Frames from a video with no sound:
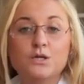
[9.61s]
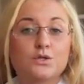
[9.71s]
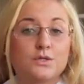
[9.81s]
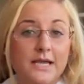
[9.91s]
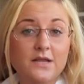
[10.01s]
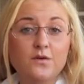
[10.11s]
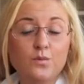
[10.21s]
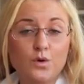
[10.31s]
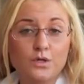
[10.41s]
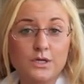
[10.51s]
Today in the
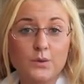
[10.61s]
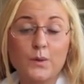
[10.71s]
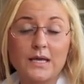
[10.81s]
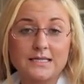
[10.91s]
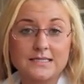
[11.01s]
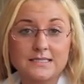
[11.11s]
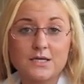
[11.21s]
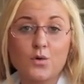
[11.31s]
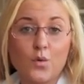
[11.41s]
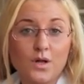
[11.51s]
morning, we can
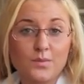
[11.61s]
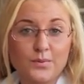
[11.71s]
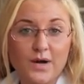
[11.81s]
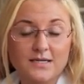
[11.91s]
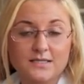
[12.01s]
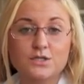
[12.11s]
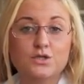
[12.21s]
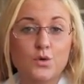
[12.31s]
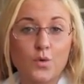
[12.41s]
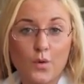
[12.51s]
see oil
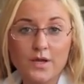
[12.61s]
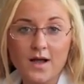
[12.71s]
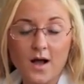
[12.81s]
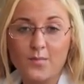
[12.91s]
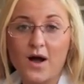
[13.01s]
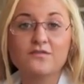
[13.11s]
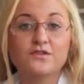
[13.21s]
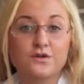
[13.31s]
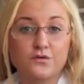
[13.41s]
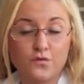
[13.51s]
prices going up
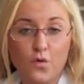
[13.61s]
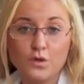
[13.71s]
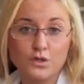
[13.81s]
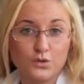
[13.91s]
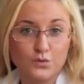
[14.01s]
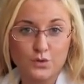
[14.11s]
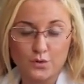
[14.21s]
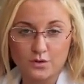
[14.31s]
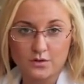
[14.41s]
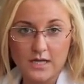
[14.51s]
after a fall in New York.